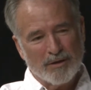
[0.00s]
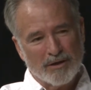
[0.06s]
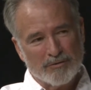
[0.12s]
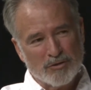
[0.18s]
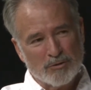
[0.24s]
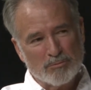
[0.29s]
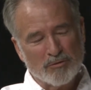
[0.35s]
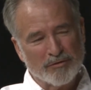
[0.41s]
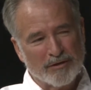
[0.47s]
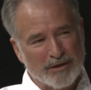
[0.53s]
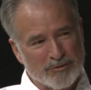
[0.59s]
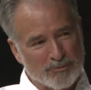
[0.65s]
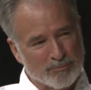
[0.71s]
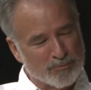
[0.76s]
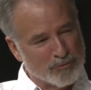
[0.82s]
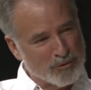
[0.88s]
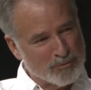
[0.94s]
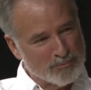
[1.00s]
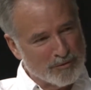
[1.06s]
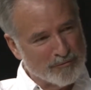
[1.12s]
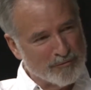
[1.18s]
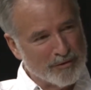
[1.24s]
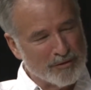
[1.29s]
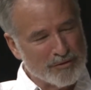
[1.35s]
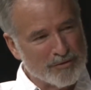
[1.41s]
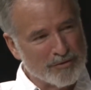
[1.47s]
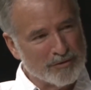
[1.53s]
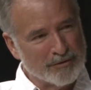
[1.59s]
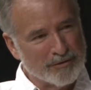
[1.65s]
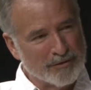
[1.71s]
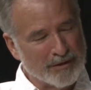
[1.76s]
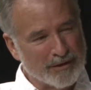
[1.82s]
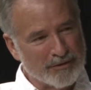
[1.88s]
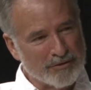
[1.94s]
Supervisor Bruce McPherson
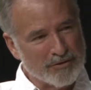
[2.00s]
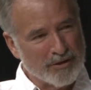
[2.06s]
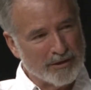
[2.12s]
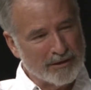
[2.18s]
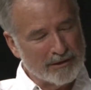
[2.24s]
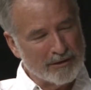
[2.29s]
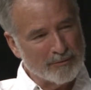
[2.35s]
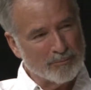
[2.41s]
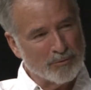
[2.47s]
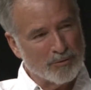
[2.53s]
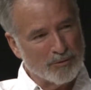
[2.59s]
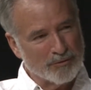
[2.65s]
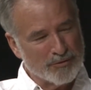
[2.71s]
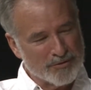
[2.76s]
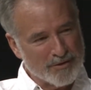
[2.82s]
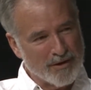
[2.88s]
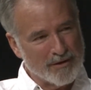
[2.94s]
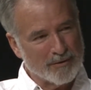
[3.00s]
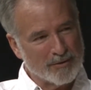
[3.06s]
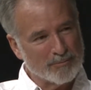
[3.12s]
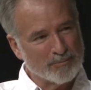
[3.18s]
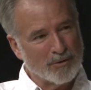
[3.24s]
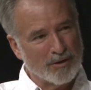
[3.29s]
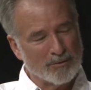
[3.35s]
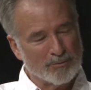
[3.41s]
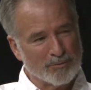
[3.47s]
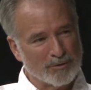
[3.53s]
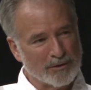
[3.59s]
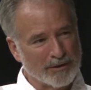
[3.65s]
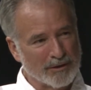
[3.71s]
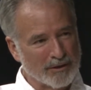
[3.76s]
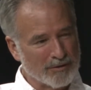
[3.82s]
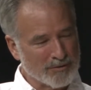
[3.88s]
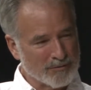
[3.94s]
and John Leopold started the ball
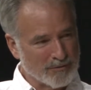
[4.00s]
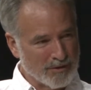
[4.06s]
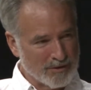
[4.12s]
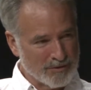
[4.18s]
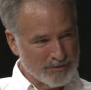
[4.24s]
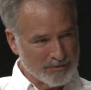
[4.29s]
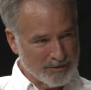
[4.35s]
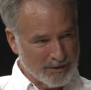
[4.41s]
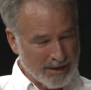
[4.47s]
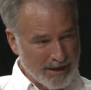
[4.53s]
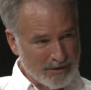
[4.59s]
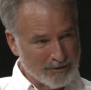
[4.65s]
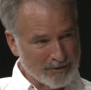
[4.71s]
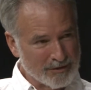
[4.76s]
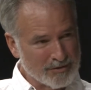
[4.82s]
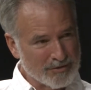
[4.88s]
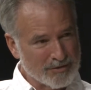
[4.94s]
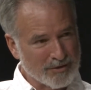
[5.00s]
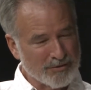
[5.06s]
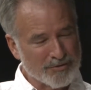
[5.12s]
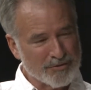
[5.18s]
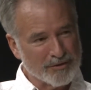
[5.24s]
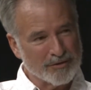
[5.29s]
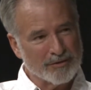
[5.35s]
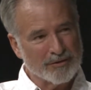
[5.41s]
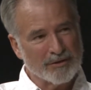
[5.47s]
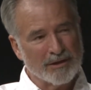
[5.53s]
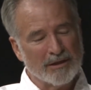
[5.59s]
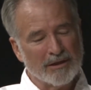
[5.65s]
rolling as far as the county is concerned,